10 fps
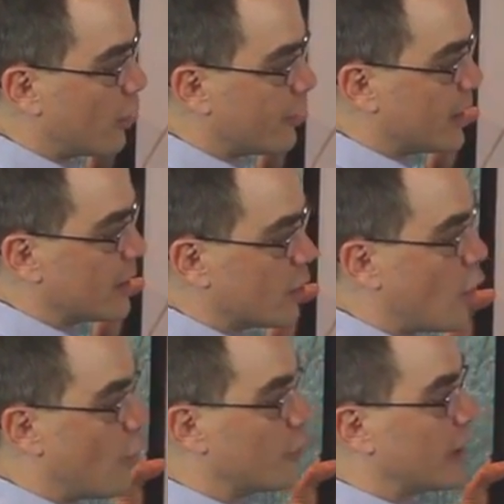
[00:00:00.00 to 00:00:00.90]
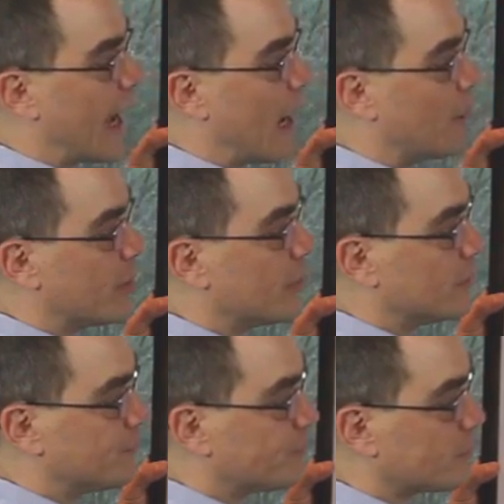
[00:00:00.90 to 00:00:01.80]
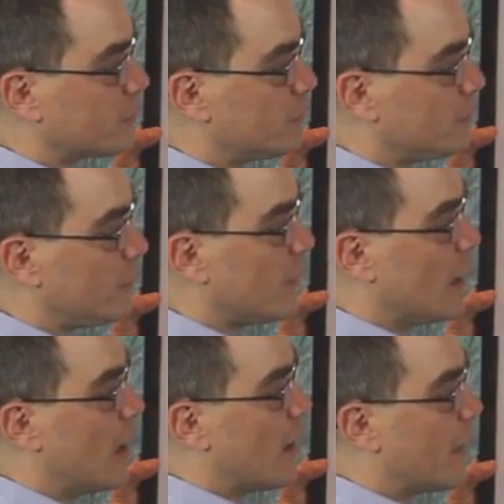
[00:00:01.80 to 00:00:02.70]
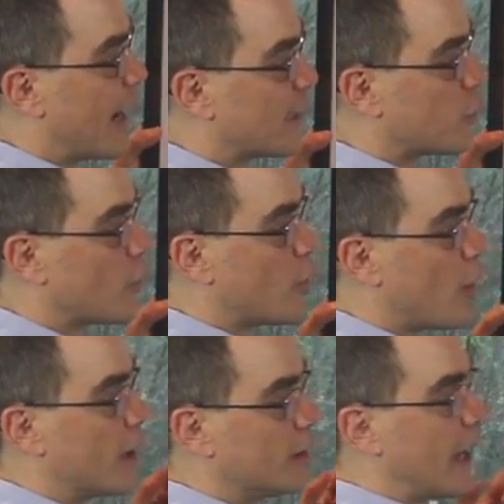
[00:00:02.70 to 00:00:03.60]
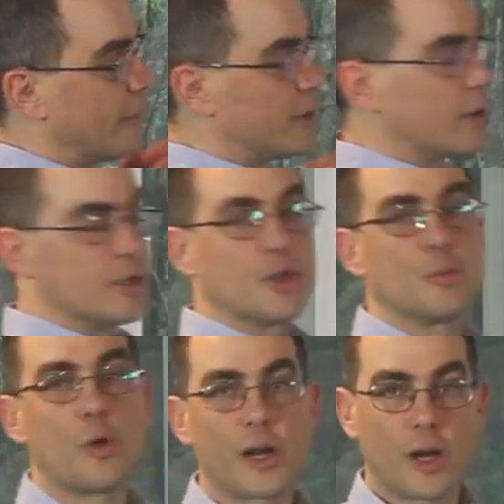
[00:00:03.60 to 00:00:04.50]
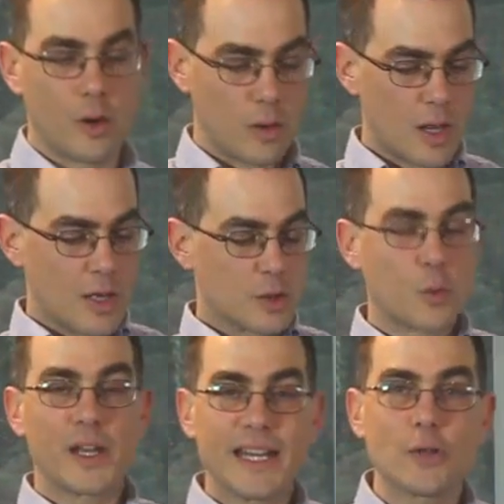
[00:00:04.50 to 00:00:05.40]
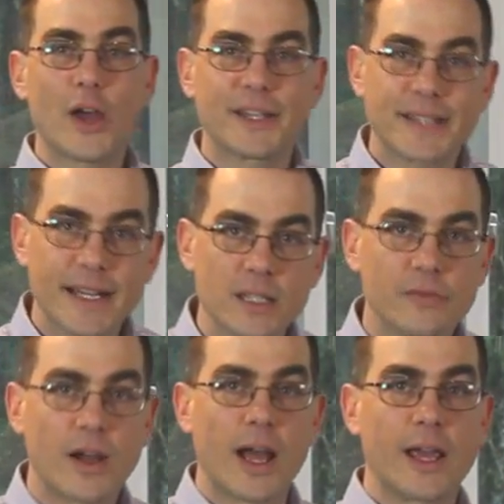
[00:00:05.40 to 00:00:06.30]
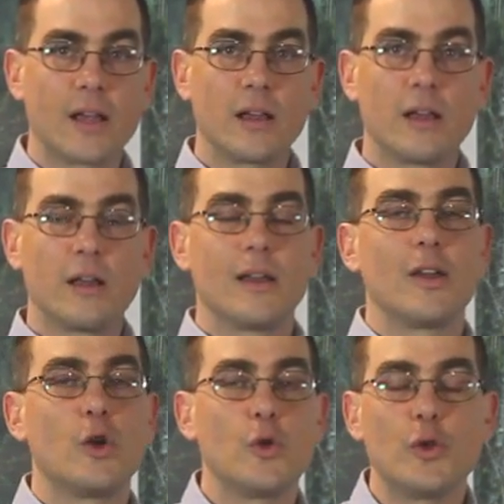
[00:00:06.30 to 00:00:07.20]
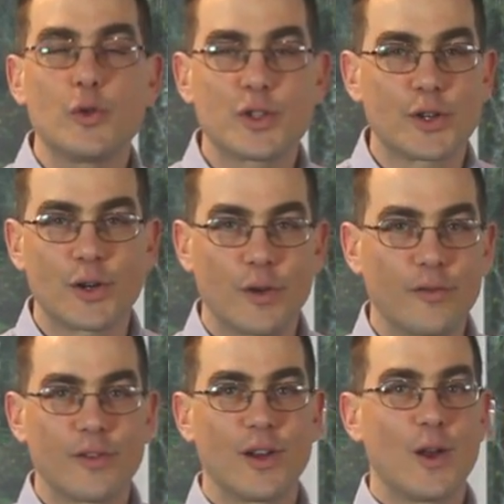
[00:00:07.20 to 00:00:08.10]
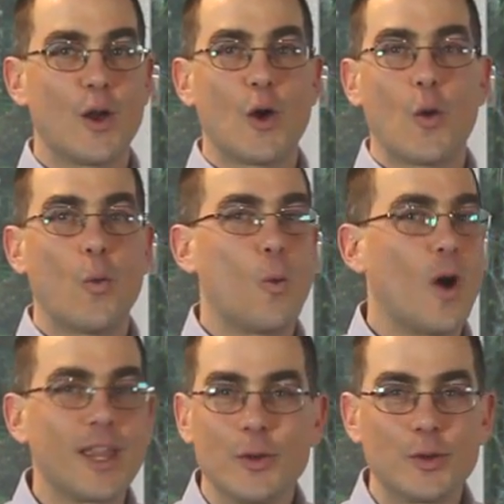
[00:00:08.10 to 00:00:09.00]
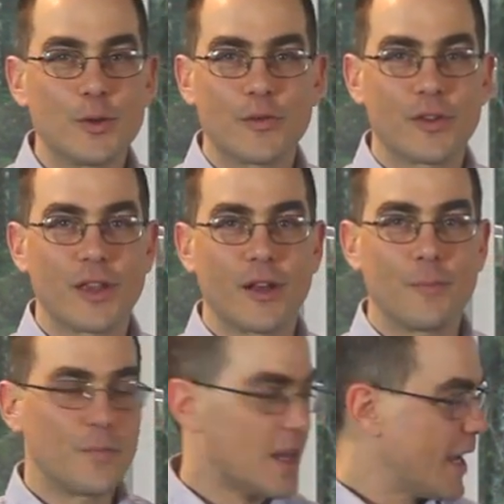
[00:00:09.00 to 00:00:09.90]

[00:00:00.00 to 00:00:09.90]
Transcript: of these overlap. That's where we want Livelihood 2.0. So we need to identify who you serve, what you do for them,